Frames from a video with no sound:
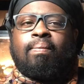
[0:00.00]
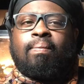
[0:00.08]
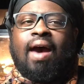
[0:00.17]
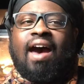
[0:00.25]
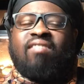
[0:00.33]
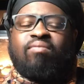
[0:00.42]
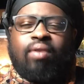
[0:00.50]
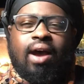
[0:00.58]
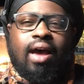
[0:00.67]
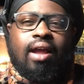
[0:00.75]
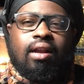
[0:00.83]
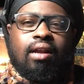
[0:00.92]
I've
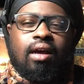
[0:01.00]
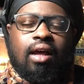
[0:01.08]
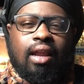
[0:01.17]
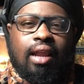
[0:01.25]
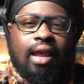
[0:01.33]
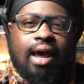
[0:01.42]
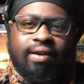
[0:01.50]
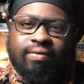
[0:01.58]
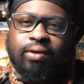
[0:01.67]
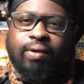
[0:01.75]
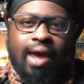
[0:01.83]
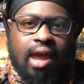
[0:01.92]
brought a lot of
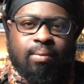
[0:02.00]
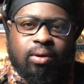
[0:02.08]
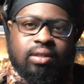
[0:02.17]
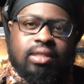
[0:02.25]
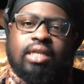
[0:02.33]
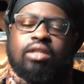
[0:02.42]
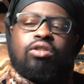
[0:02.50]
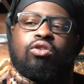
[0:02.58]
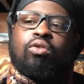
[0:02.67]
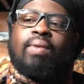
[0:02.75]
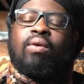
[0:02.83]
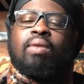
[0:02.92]
new animals
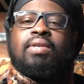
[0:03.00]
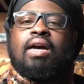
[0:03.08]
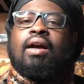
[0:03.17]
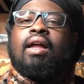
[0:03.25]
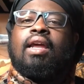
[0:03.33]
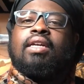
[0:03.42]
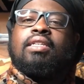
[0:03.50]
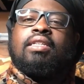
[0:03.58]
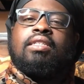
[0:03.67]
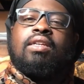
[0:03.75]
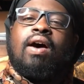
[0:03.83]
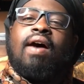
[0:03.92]
into my reptile
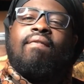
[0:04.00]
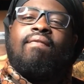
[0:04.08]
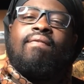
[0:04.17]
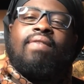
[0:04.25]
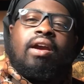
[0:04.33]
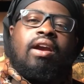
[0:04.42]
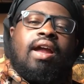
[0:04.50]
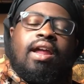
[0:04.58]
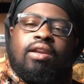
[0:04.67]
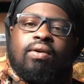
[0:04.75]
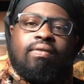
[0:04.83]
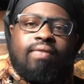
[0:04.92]
collection, so I figured
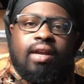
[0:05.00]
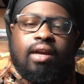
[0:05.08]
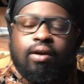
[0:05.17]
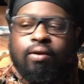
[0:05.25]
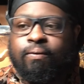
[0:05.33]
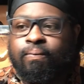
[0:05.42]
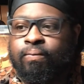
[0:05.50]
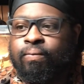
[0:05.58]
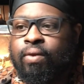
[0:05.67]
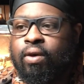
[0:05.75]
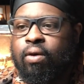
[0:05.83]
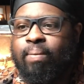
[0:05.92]
I'd do a video
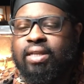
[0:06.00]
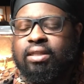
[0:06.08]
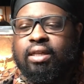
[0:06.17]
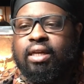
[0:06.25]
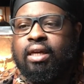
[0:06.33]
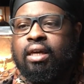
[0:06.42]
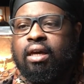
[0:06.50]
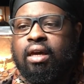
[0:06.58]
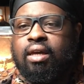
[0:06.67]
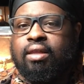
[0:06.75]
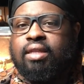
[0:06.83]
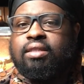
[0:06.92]
on basically
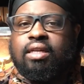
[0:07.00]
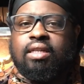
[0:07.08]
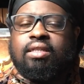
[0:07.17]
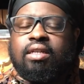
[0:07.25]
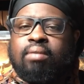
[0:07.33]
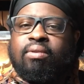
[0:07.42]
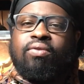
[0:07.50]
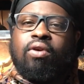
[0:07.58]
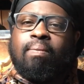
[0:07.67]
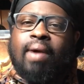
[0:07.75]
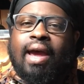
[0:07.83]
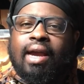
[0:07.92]
things to consider
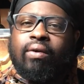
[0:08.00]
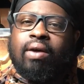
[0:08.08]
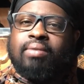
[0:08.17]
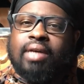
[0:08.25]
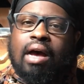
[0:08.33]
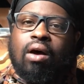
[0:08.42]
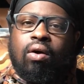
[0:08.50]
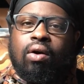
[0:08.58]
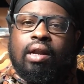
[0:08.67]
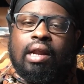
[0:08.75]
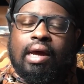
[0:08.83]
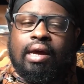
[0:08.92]
before buying a reptile
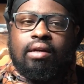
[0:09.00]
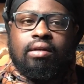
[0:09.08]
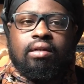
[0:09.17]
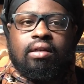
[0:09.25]
online.